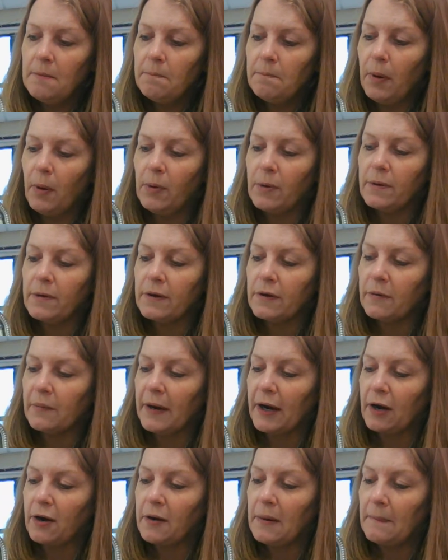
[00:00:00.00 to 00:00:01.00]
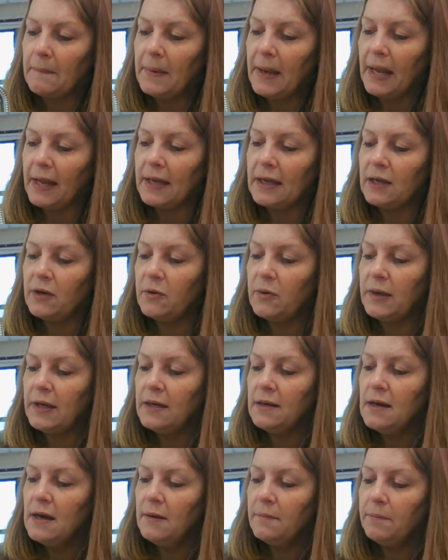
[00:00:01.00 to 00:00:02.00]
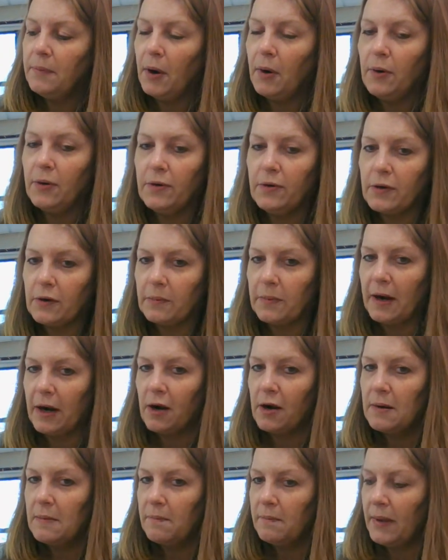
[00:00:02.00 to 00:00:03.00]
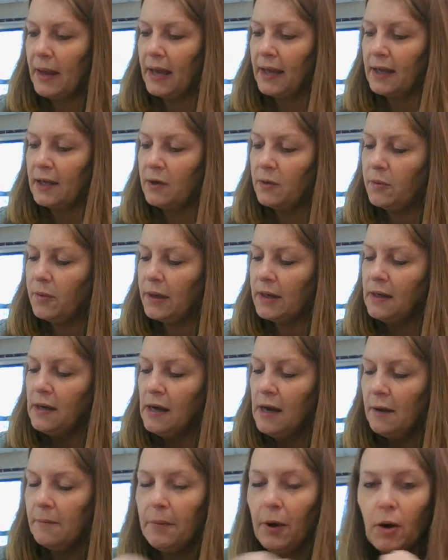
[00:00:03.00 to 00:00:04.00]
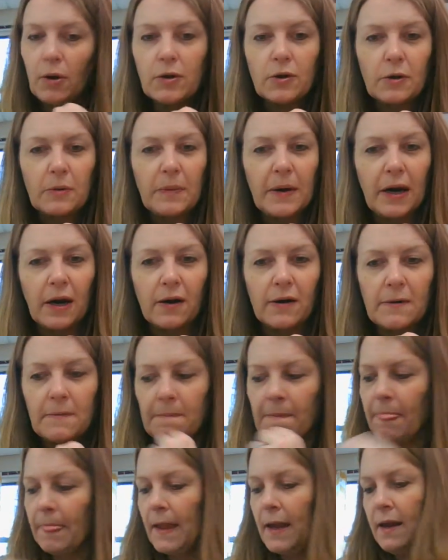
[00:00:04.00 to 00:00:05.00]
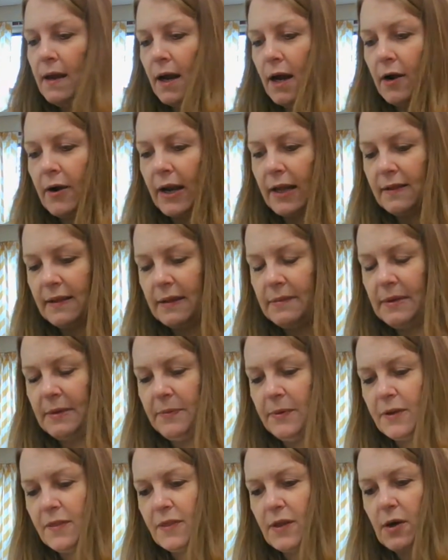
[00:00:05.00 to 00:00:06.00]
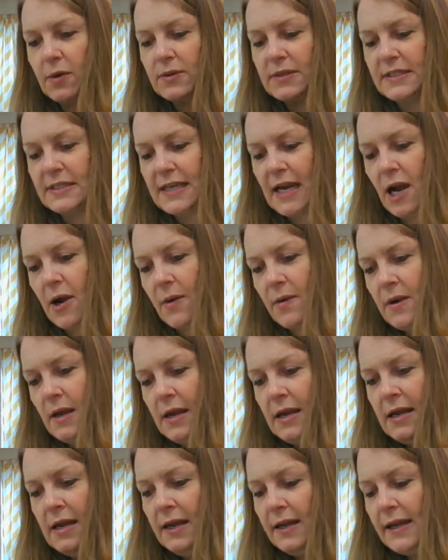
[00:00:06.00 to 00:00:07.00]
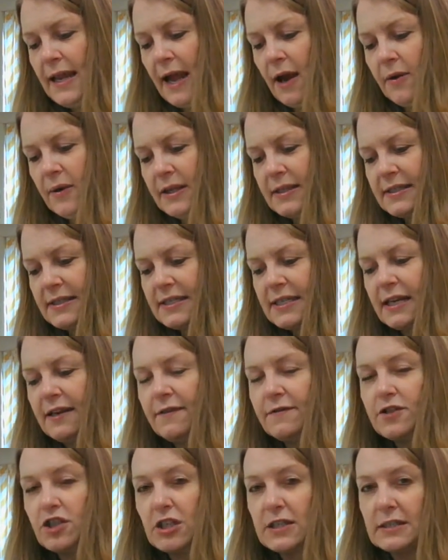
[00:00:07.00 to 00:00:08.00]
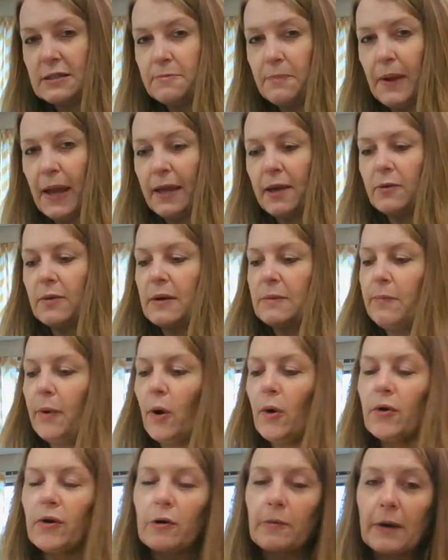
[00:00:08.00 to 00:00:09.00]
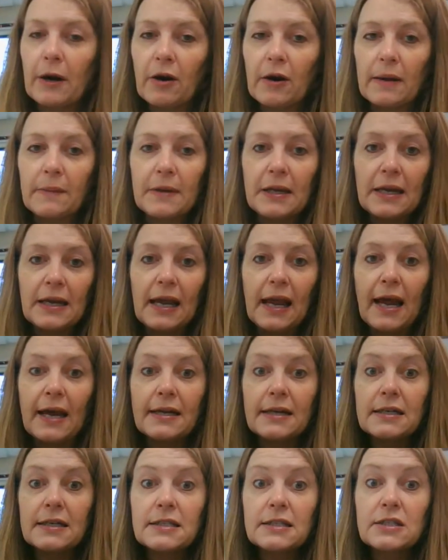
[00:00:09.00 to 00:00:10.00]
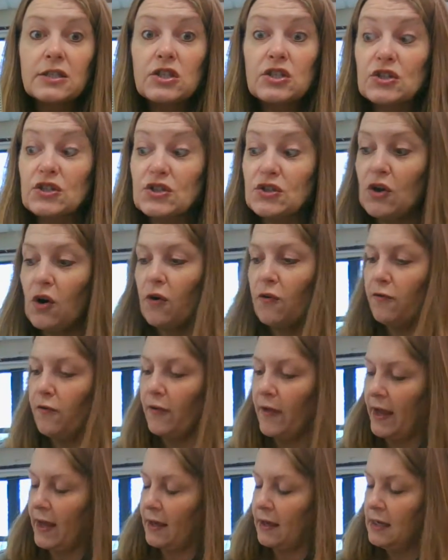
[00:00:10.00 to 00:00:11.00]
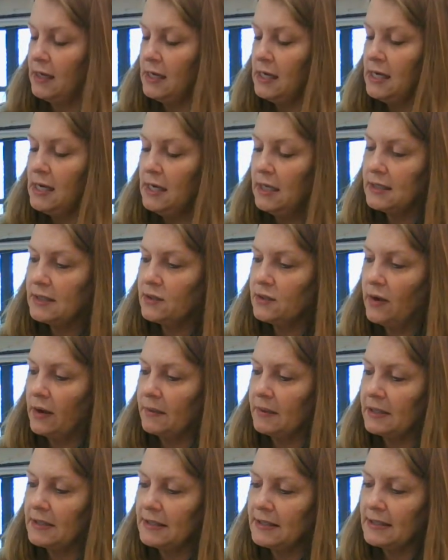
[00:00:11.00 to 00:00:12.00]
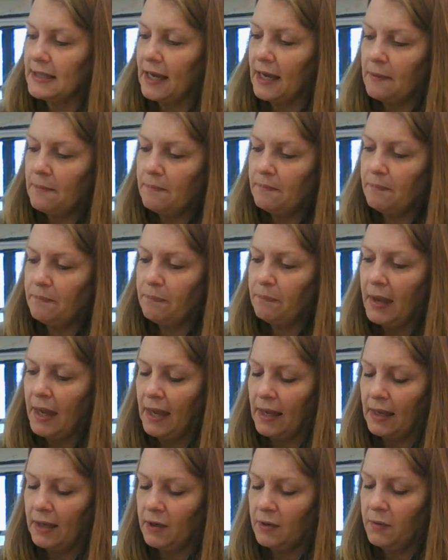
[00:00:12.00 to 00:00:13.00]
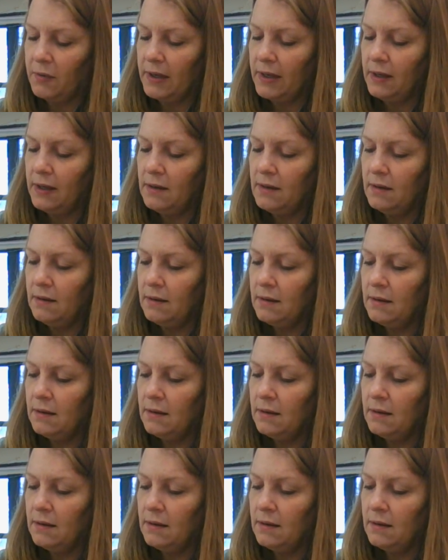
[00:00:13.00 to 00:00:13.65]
polar bear, penguin, polar bear, penguin, polar bear. All right, let me put those down. Now, instead of just penguin, polar bear, I'm going to add snowflake. So I'm going to say penguin,